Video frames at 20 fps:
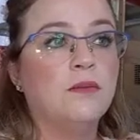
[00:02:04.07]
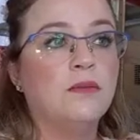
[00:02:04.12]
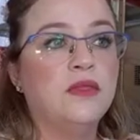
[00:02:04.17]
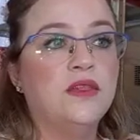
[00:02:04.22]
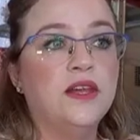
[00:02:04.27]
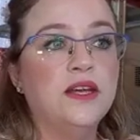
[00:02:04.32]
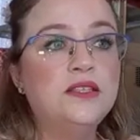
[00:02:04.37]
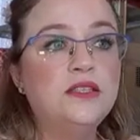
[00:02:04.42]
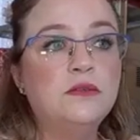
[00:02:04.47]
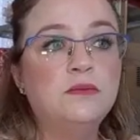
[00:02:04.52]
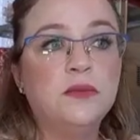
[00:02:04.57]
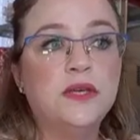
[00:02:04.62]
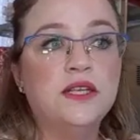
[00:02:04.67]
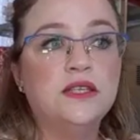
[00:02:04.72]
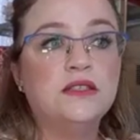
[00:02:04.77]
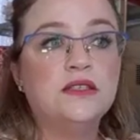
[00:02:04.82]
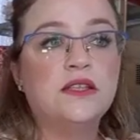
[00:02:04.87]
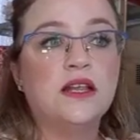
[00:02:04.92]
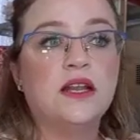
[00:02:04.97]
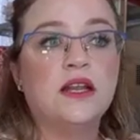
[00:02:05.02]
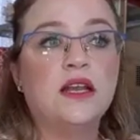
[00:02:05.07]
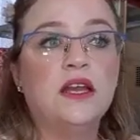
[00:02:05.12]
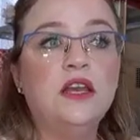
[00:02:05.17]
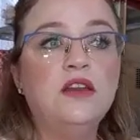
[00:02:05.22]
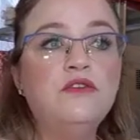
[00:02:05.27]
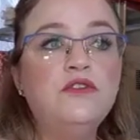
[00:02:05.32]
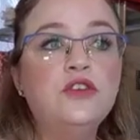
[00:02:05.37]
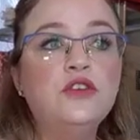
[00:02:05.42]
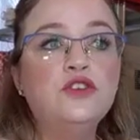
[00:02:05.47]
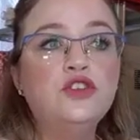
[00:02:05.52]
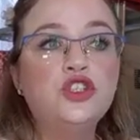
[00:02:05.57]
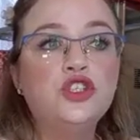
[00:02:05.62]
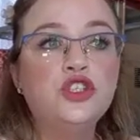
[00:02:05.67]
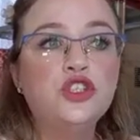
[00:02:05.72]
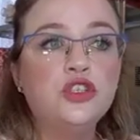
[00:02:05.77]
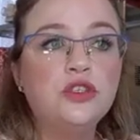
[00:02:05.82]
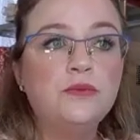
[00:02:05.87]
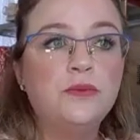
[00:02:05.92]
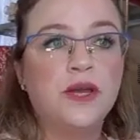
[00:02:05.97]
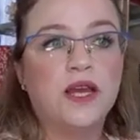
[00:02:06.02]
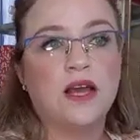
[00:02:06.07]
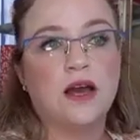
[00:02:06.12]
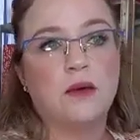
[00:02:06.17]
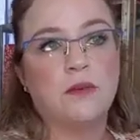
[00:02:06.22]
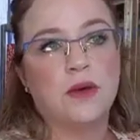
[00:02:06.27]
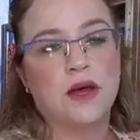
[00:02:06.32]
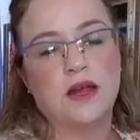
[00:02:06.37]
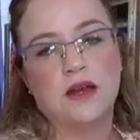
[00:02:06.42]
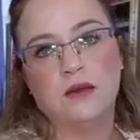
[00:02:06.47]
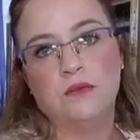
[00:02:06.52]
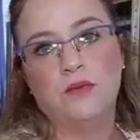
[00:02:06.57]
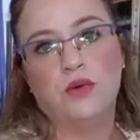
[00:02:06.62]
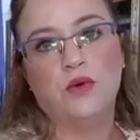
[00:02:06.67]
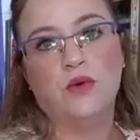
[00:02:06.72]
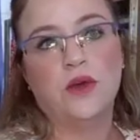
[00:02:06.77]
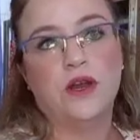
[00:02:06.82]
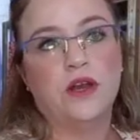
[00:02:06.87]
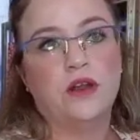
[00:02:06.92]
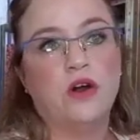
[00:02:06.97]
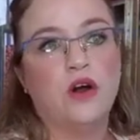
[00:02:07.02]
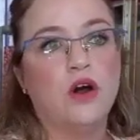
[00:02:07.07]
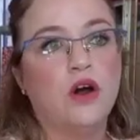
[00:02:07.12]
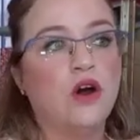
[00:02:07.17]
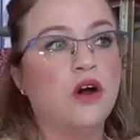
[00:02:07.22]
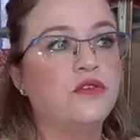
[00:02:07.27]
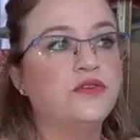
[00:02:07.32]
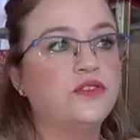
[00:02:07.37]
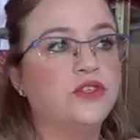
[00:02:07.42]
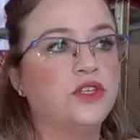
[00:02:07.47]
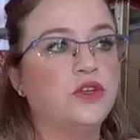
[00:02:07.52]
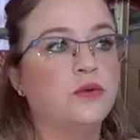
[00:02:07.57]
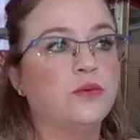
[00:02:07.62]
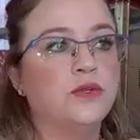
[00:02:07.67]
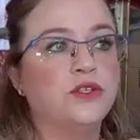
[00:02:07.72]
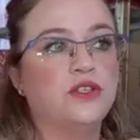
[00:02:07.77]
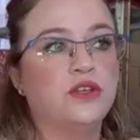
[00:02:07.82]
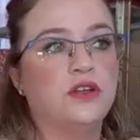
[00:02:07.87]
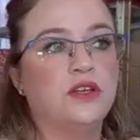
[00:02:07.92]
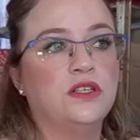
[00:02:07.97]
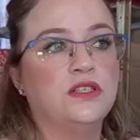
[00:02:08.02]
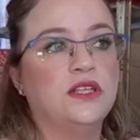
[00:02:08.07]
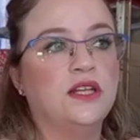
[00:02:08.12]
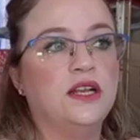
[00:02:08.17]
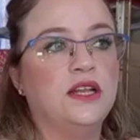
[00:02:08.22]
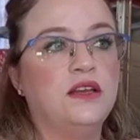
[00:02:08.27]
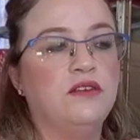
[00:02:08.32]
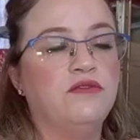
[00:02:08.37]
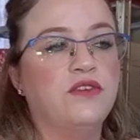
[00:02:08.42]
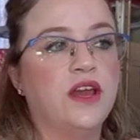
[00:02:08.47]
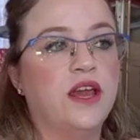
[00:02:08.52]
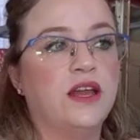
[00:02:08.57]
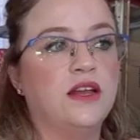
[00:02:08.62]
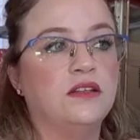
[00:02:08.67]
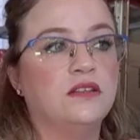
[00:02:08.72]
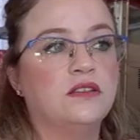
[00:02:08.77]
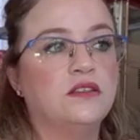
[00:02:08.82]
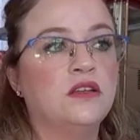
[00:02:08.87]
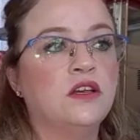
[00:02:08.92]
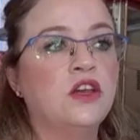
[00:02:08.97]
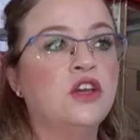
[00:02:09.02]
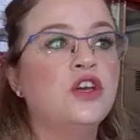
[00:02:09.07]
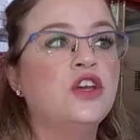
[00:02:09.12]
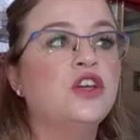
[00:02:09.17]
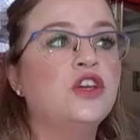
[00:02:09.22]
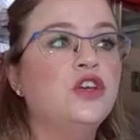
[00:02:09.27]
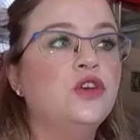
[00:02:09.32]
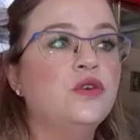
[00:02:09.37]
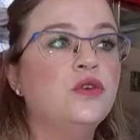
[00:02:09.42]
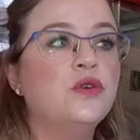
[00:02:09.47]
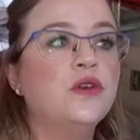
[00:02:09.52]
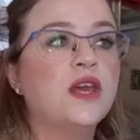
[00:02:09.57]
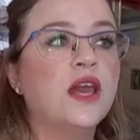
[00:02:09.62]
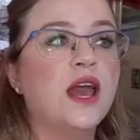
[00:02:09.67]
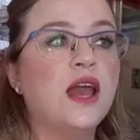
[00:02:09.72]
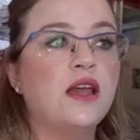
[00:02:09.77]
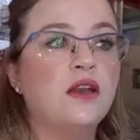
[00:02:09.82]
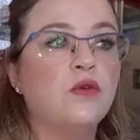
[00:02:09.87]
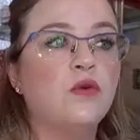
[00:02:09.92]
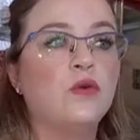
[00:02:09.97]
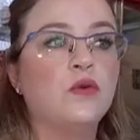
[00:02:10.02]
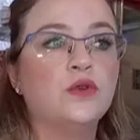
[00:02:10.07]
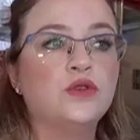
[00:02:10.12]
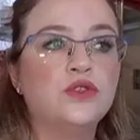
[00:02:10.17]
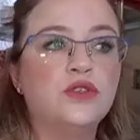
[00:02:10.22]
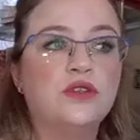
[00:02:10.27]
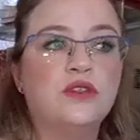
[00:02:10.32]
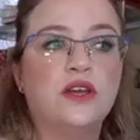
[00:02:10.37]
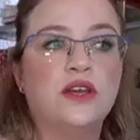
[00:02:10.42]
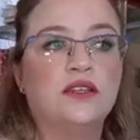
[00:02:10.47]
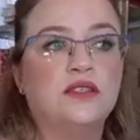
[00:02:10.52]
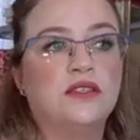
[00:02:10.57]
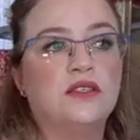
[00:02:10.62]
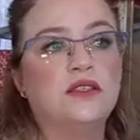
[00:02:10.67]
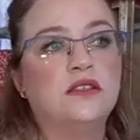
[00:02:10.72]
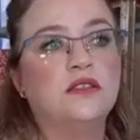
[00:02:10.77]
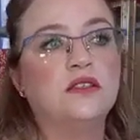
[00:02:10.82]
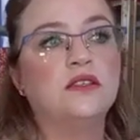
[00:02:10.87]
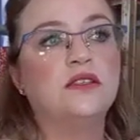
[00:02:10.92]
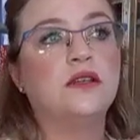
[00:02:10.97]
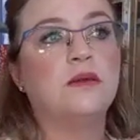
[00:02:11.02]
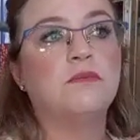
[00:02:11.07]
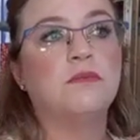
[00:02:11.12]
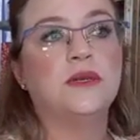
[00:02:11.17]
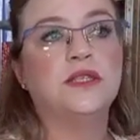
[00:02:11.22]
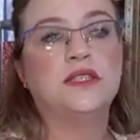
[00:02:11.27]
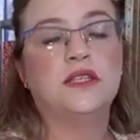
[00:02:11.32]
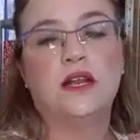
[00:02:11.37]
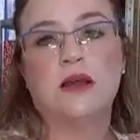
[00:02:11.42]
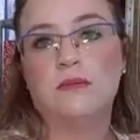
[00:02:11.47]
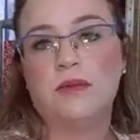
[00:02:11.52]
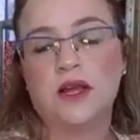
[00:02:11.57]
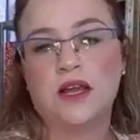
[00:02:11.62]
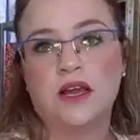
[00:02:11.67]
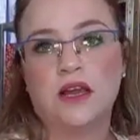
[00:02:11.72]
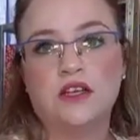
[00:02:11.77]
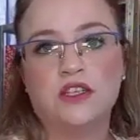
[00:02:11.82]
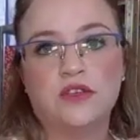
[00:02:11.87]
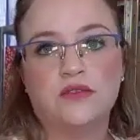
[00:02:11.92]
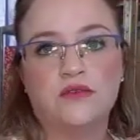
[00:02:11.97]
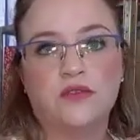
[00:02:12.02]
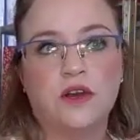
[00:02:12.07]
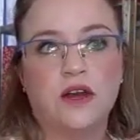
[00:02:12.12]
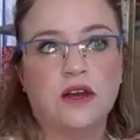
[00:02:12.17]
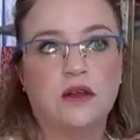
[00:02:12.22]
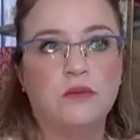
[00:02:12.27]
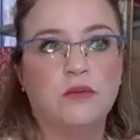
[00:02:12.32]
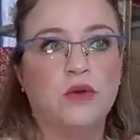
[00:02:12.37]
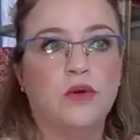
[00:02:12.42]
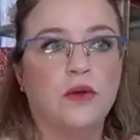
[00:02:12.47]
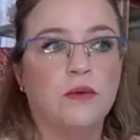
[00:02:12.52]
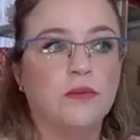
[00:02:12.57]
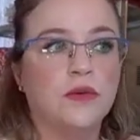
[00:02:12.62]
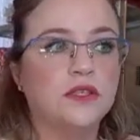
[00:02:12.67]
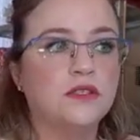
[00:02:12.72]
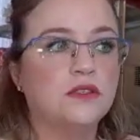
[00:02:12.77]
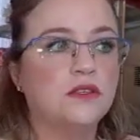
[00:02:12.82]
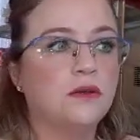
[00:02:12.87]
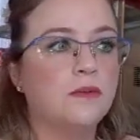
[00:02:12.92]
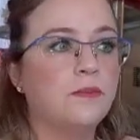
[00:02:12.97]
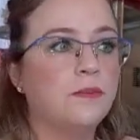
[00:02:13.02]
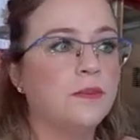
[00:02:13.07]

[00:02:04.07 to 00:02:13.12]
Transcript: This means that if you should become unemployed after your maternity leave ends, you can also then still submit an application for unemployment.